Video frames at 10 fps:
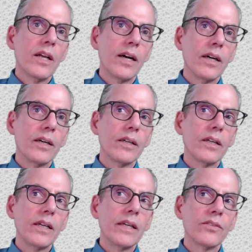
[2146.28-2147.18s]

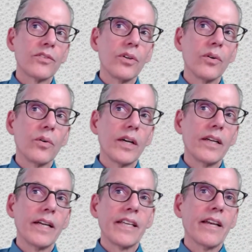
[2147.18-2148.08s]
and
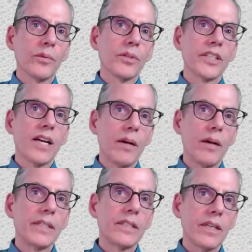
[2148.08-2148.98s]
so I can't really
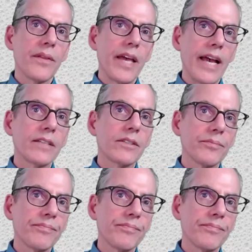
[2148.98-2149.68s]
comment on that.